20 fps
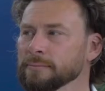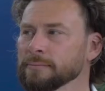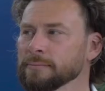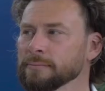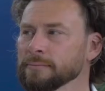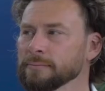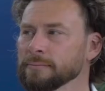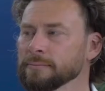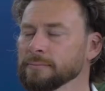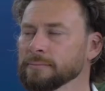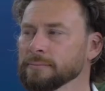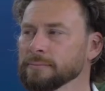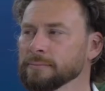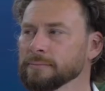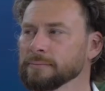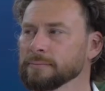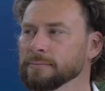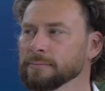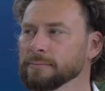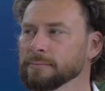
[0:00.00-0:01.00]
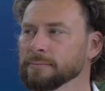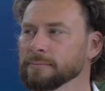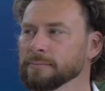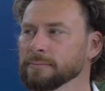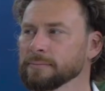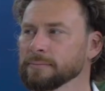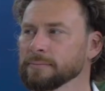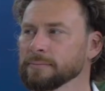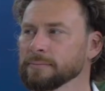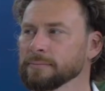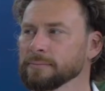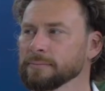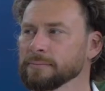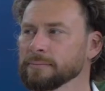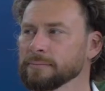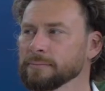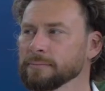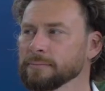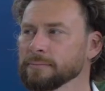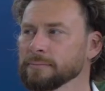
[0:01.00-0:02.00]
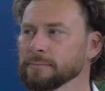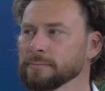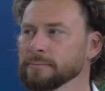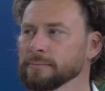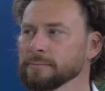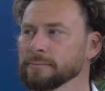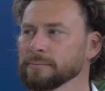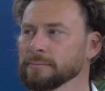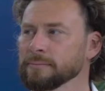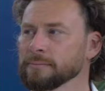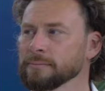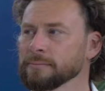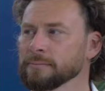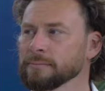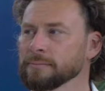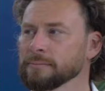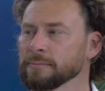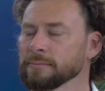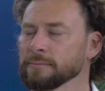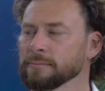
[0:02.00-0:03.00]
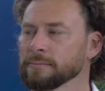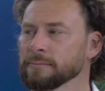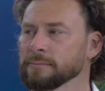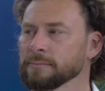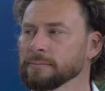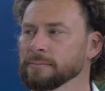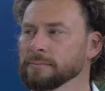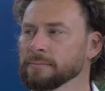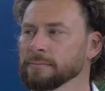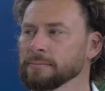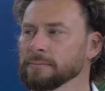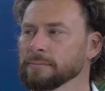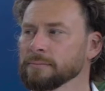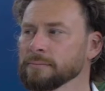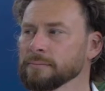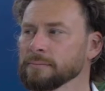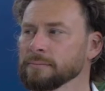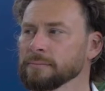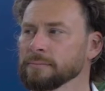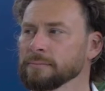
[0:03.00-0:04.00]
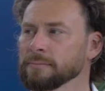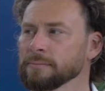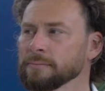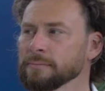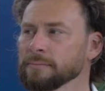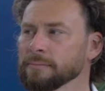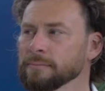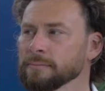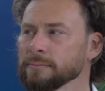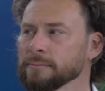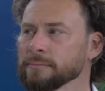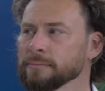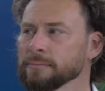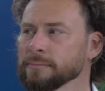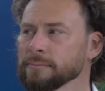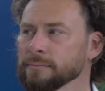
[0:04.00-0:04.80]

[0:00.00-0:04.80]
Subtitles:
(not speaking)